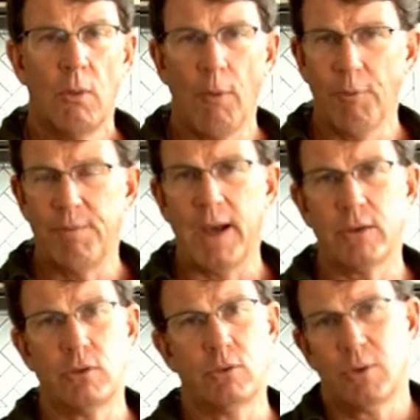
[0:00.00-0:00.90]

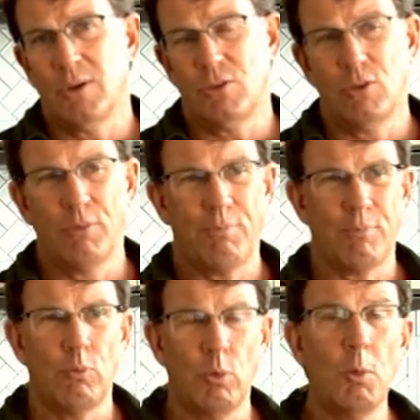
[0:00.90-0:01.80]
Old-fashioned traditional
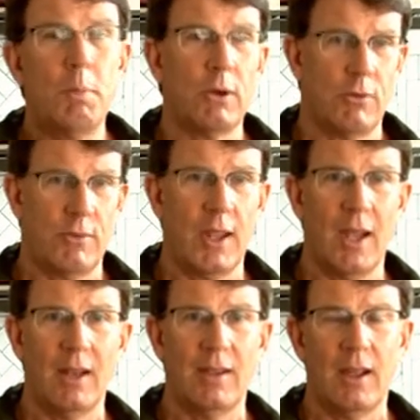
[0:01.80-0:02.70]
root beer
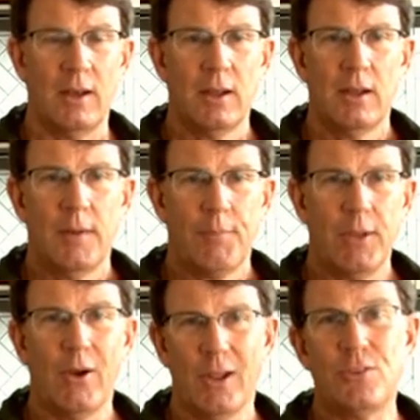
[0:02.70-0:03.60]
stand that
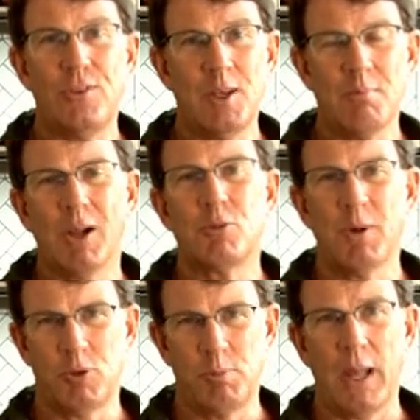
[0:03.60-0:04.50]
had seen much,
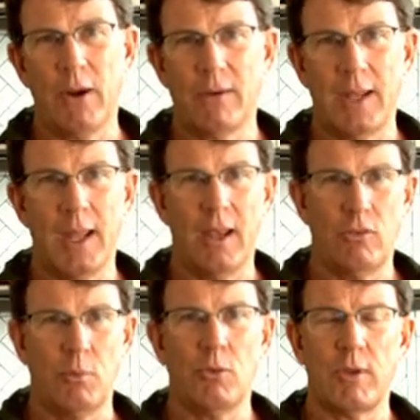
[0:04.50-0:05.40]
much better days.
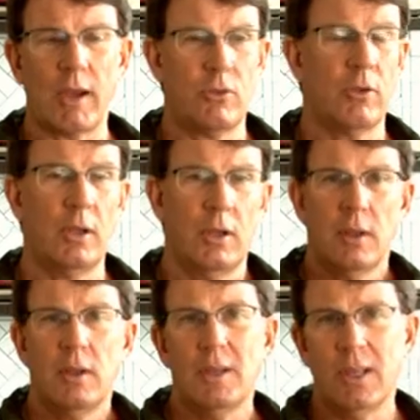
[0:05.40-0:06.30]
It was actually
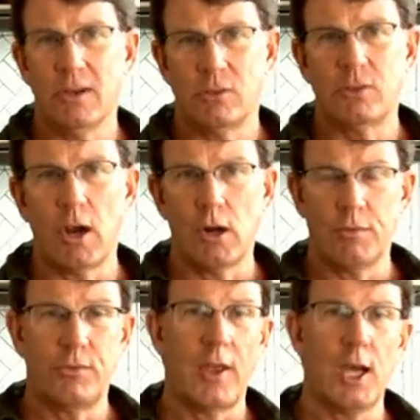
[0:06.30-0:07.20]
in a share of
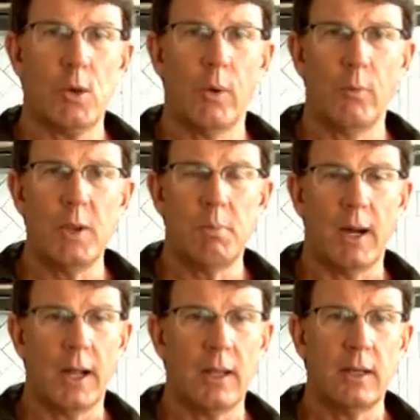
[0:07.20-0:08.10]
sale when we
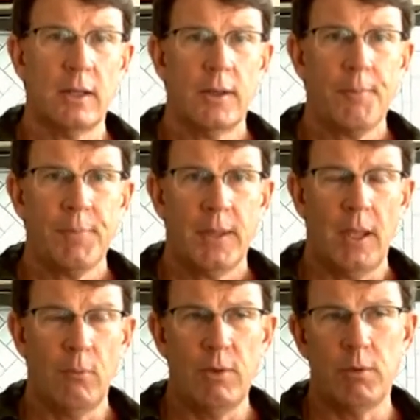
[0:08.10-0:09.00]
bought it,
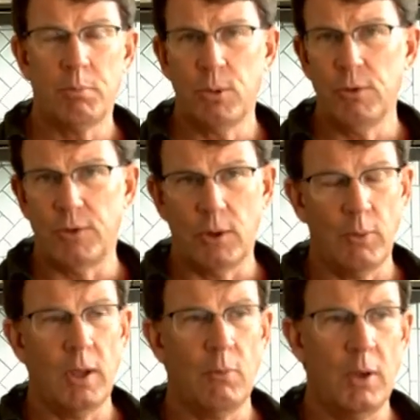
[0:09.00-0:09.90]
and we've improved it.
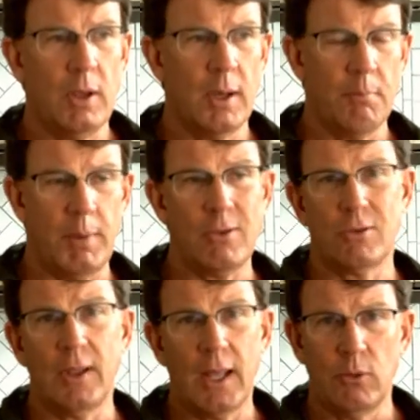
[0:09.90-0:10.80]
We
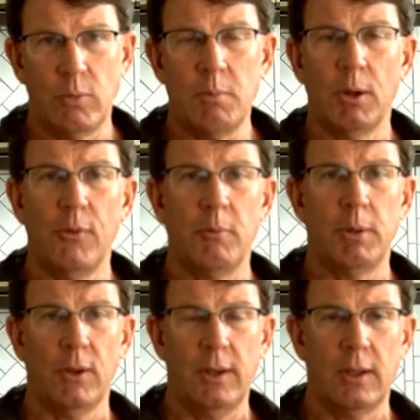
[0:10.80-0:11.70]
basically had to rebuild the
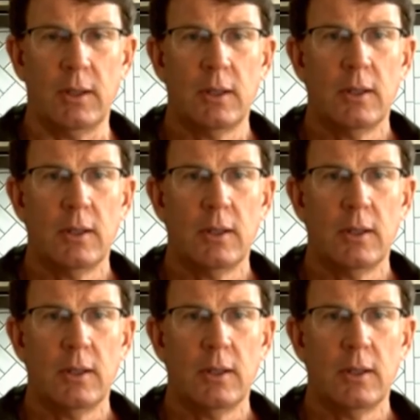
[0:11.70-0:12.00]
building.